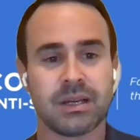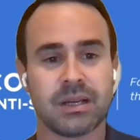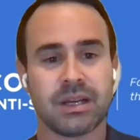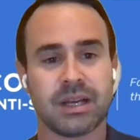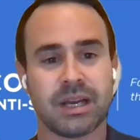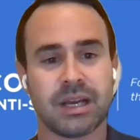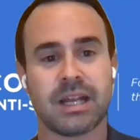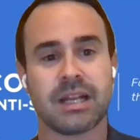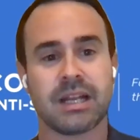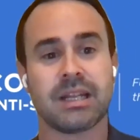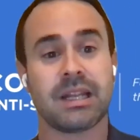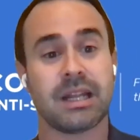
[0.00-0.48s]

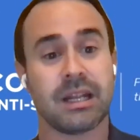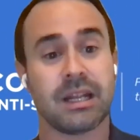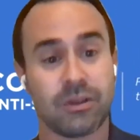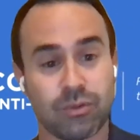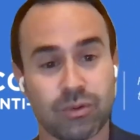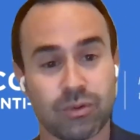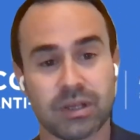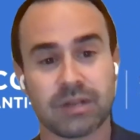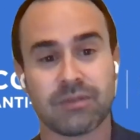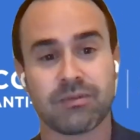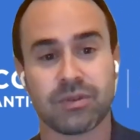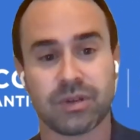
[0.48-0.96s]
and then
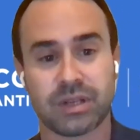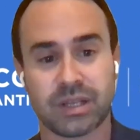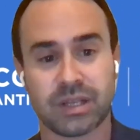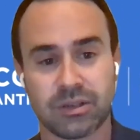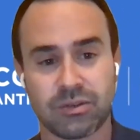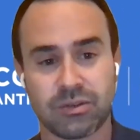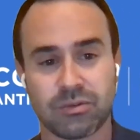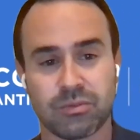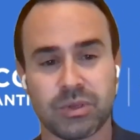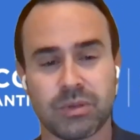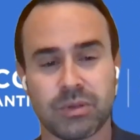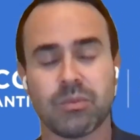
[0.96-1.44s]
to advocate
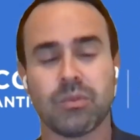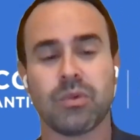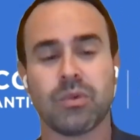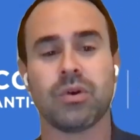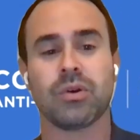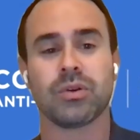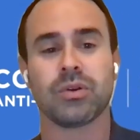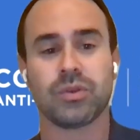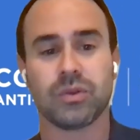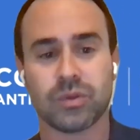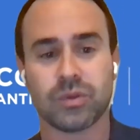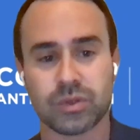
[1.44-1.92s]
to be
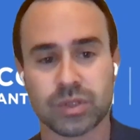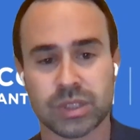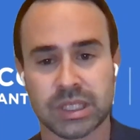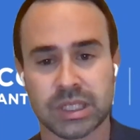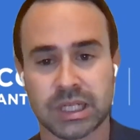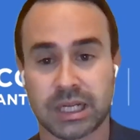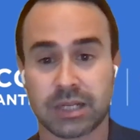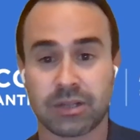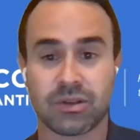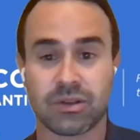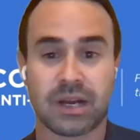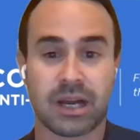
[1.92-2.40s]
more used,
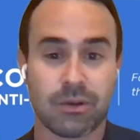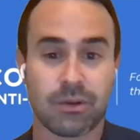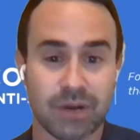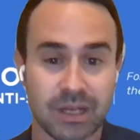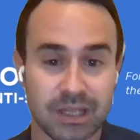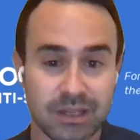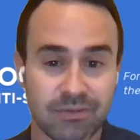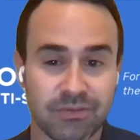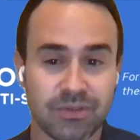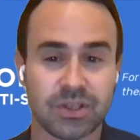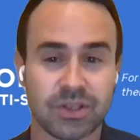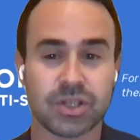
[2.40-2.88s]
like the IRA
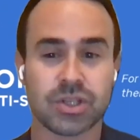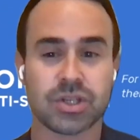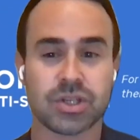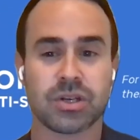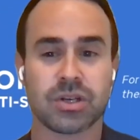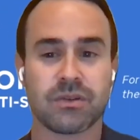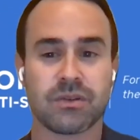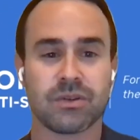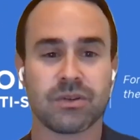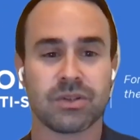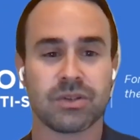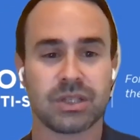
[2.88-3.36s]
definition
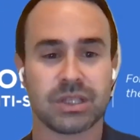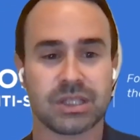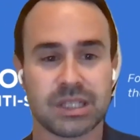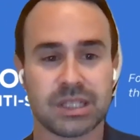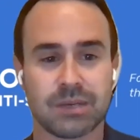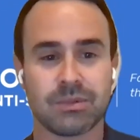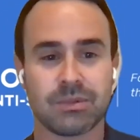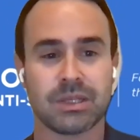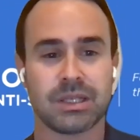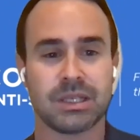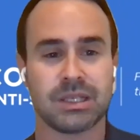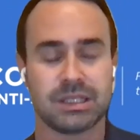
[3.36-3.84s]
of
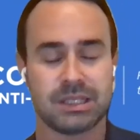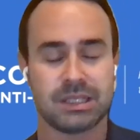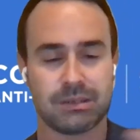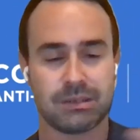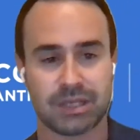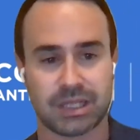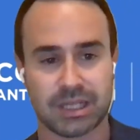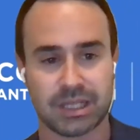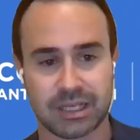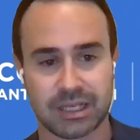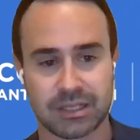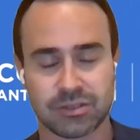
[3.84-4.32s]
anti-Semitism
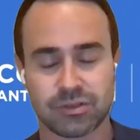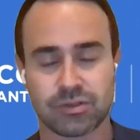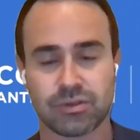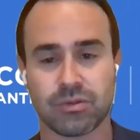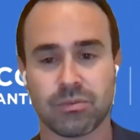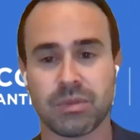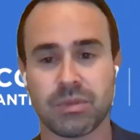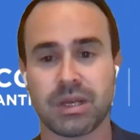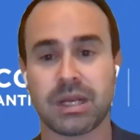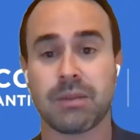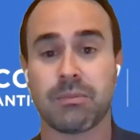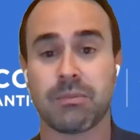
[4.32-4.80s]
that I assume
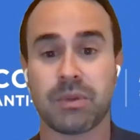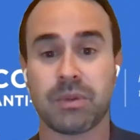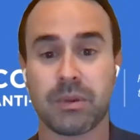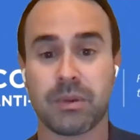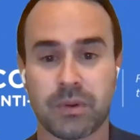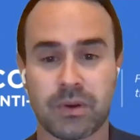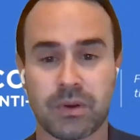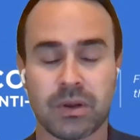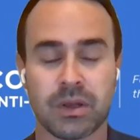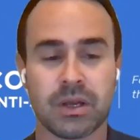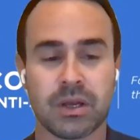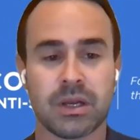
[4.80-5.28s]
many
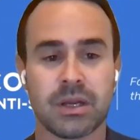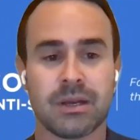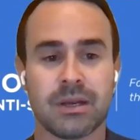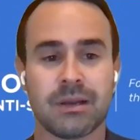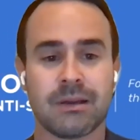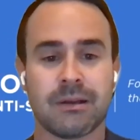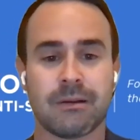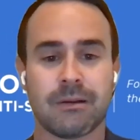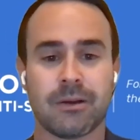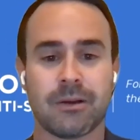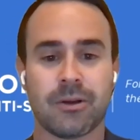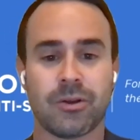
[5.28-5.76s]
people
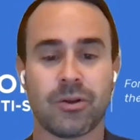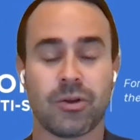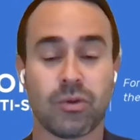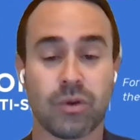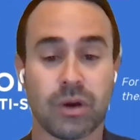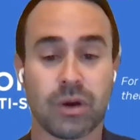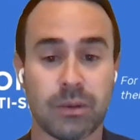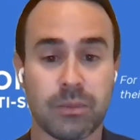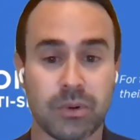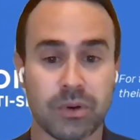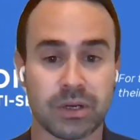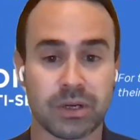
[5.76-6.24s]
know
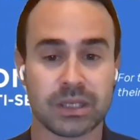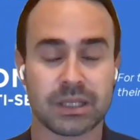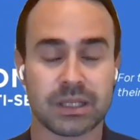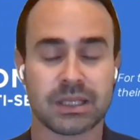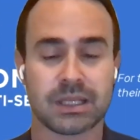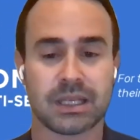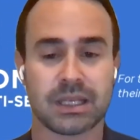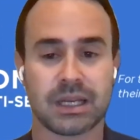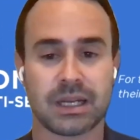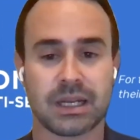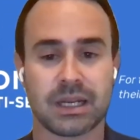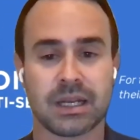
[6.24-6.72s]
about it.
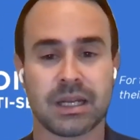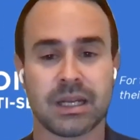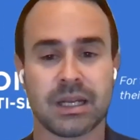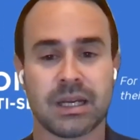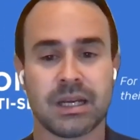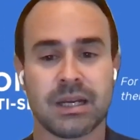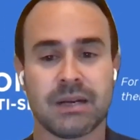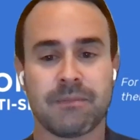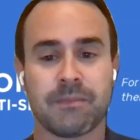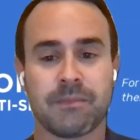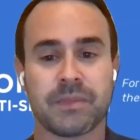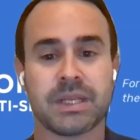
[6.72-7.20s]
And
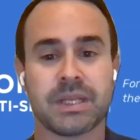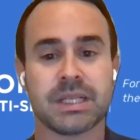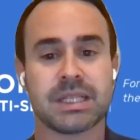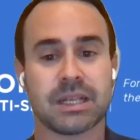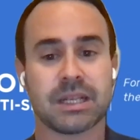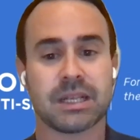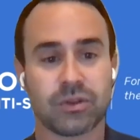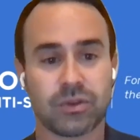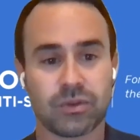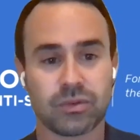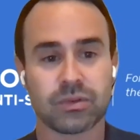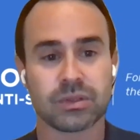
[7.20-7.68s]
these are
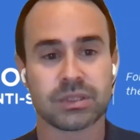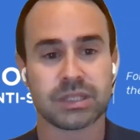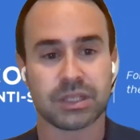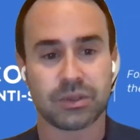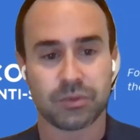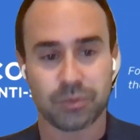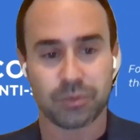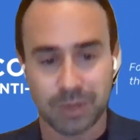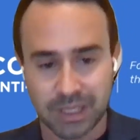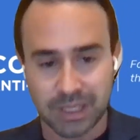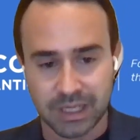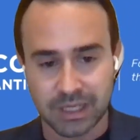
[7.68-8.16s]
the tools that
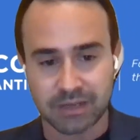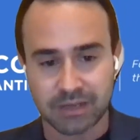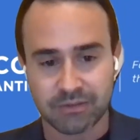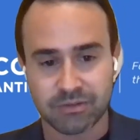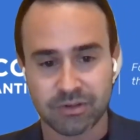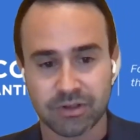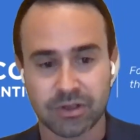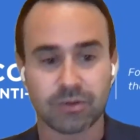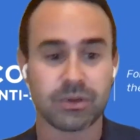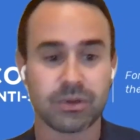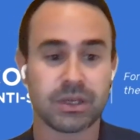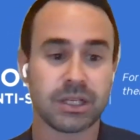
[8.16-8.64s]
we have.
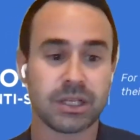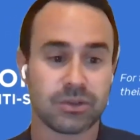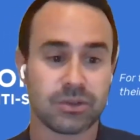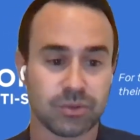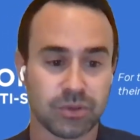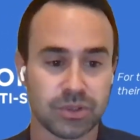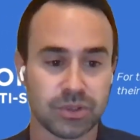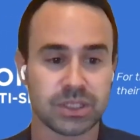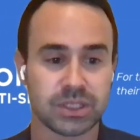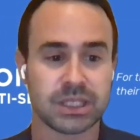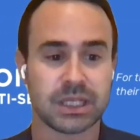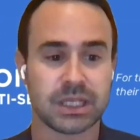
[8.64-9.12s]
Now we need to
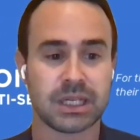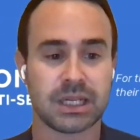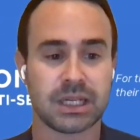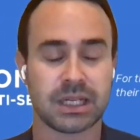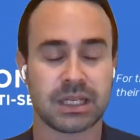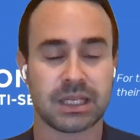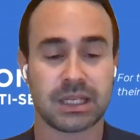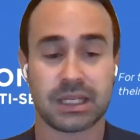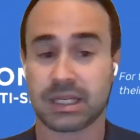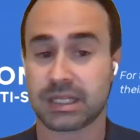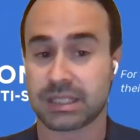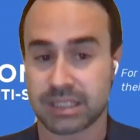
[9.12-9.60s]
understand that
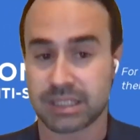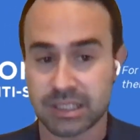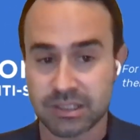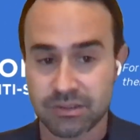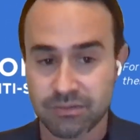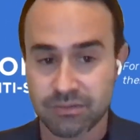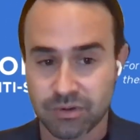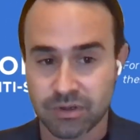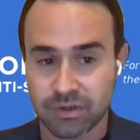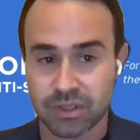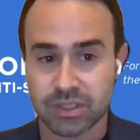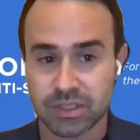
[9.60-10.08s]
they exist
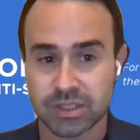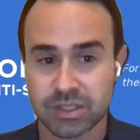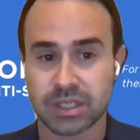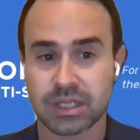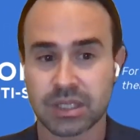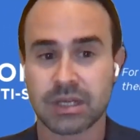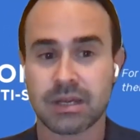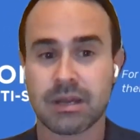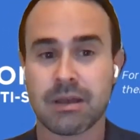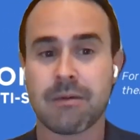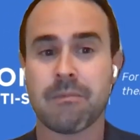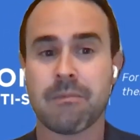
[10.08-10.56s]
for us.
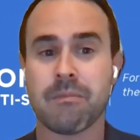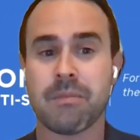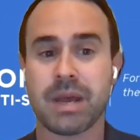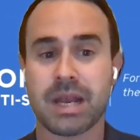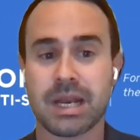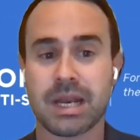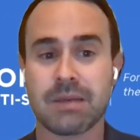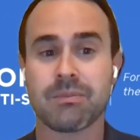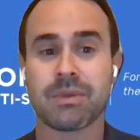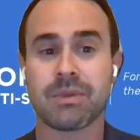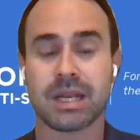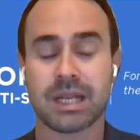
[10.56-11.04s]

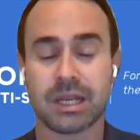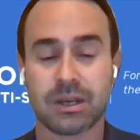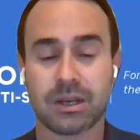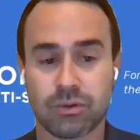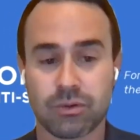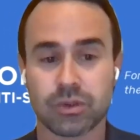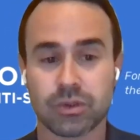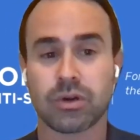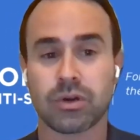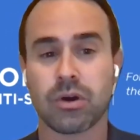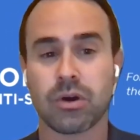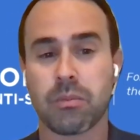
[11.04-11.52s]
Many
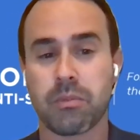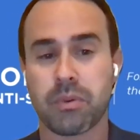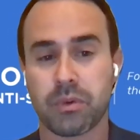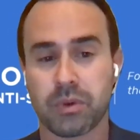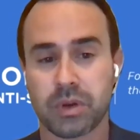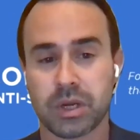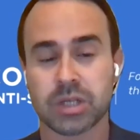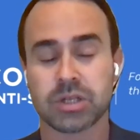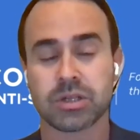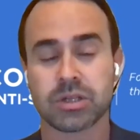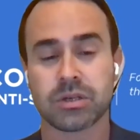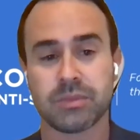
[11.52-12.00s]
good
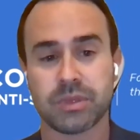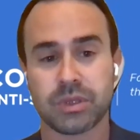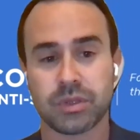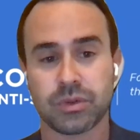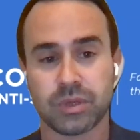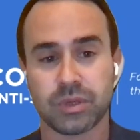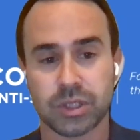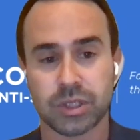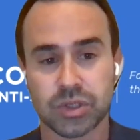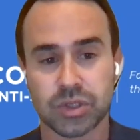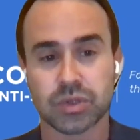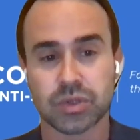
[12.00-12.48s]
cooperation
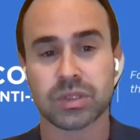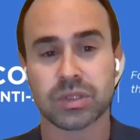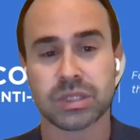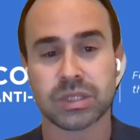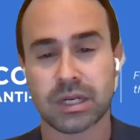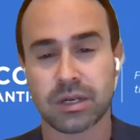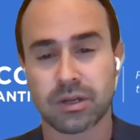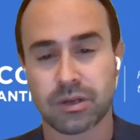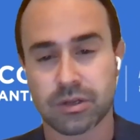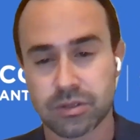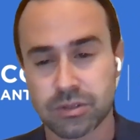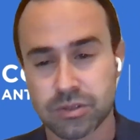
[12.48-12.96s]
between Jews and
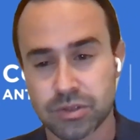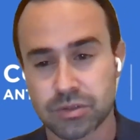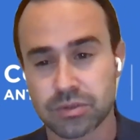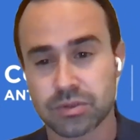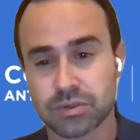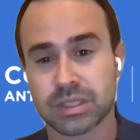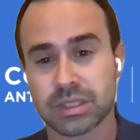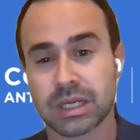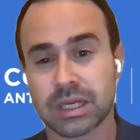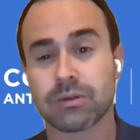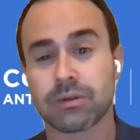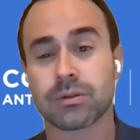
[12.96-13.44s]

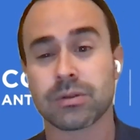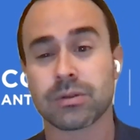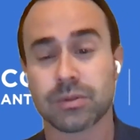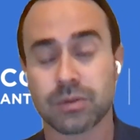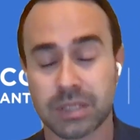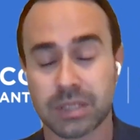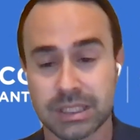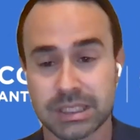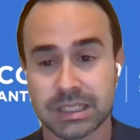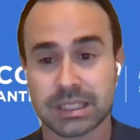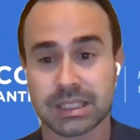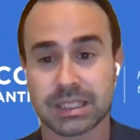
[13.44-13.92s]
non-Jews are also
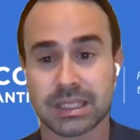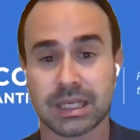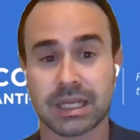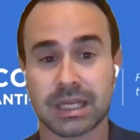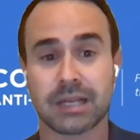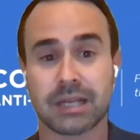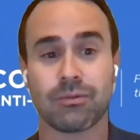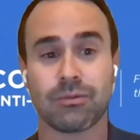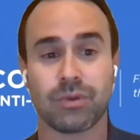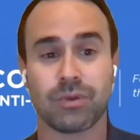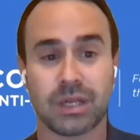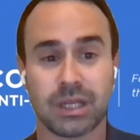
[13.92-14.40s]
existing,
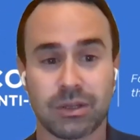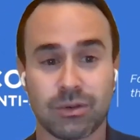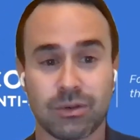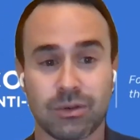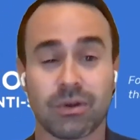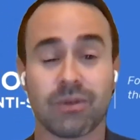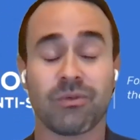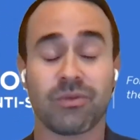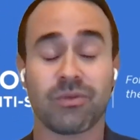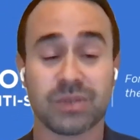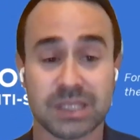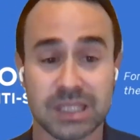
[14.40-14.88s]
and we need to
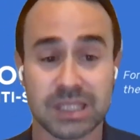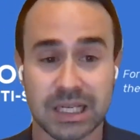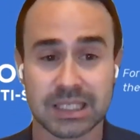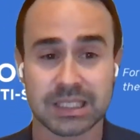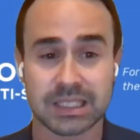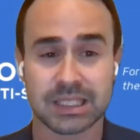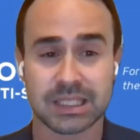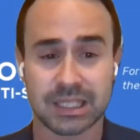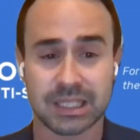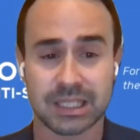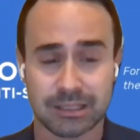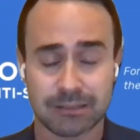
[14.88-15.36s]
emphasize
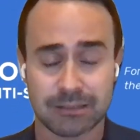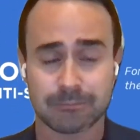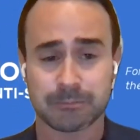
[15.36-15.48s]
that.